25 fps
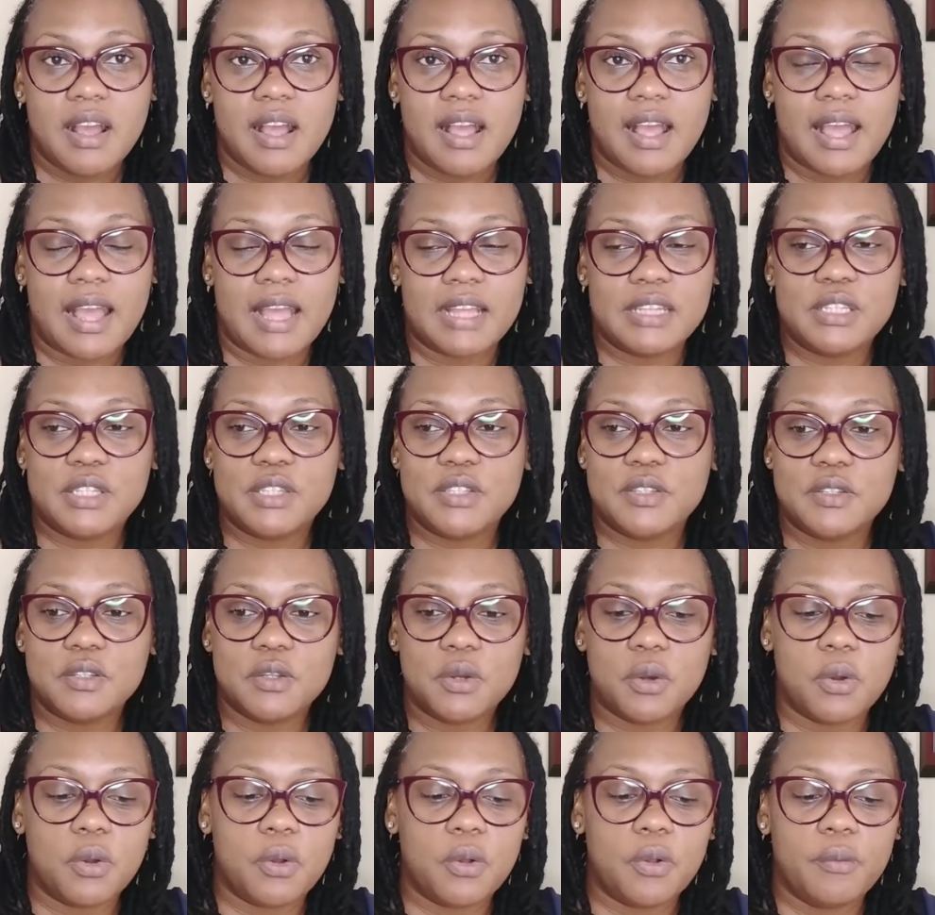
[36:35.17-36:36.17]
And
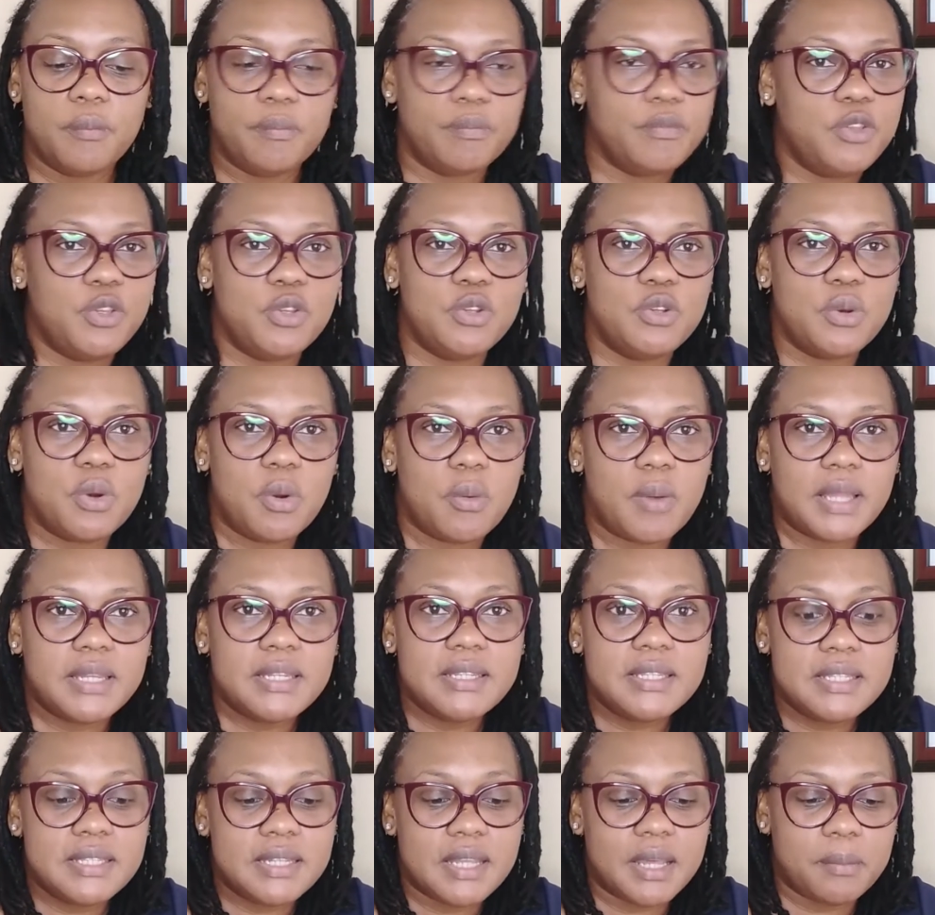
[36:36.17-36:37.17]
so you don't want
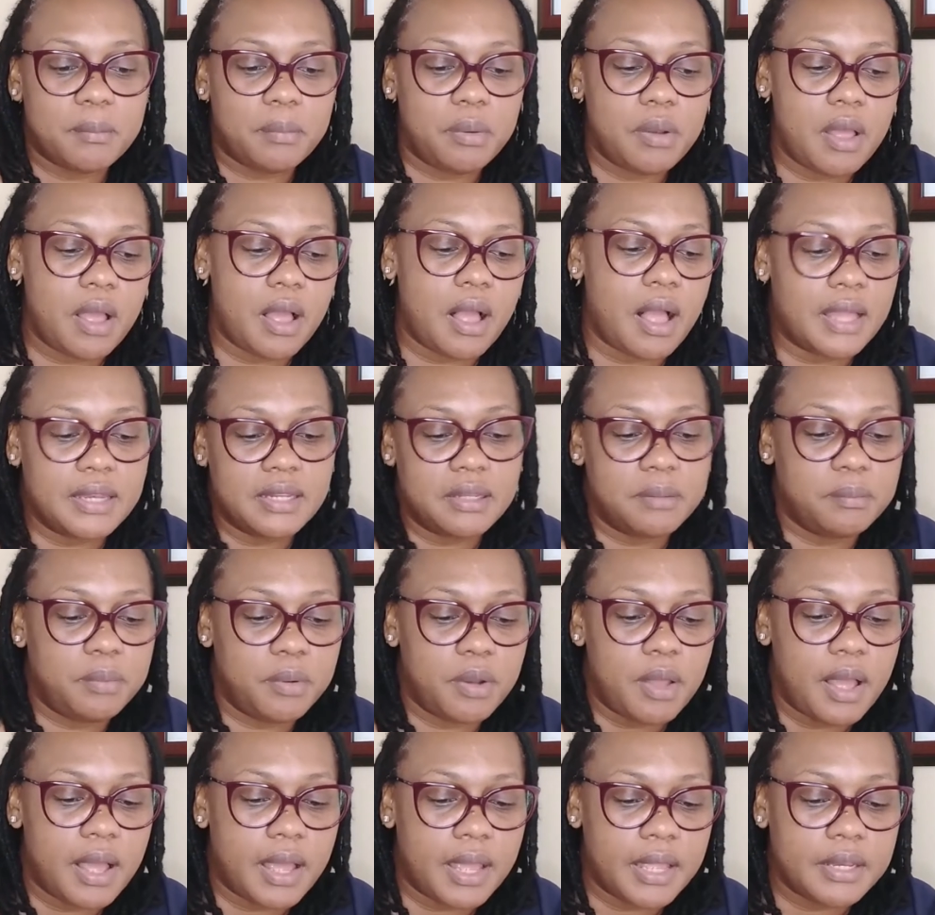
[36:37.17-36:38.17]
to stay
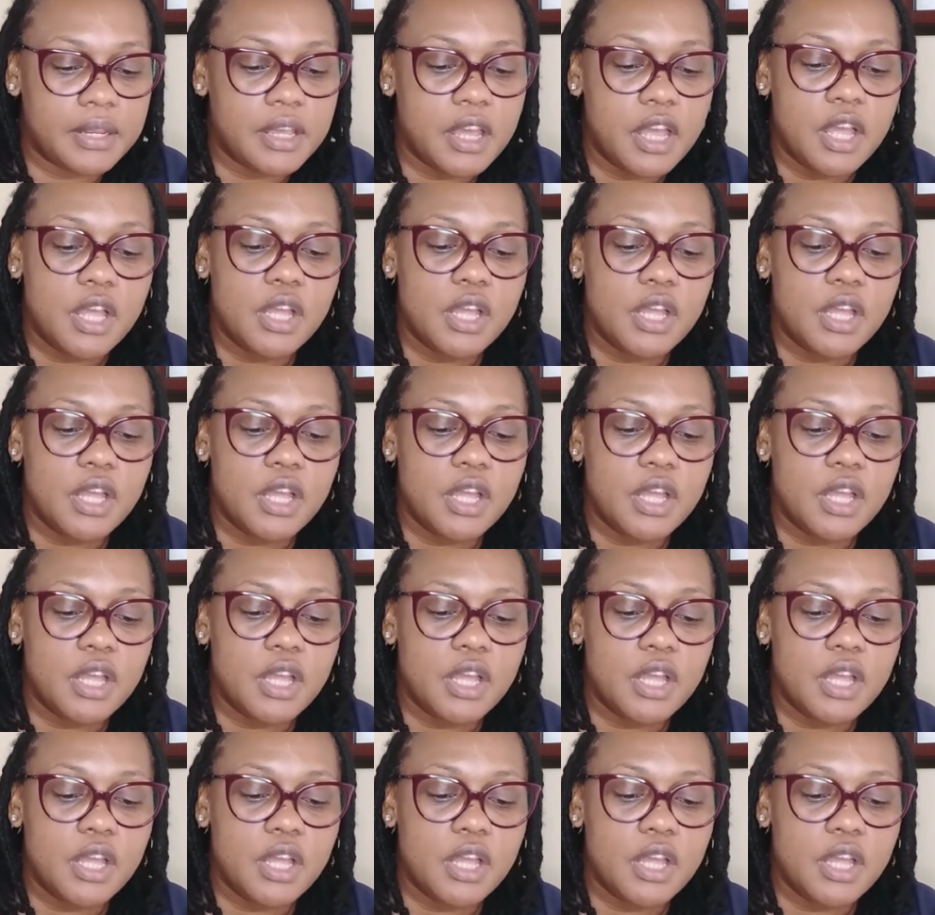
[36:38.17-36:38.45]
unemployed.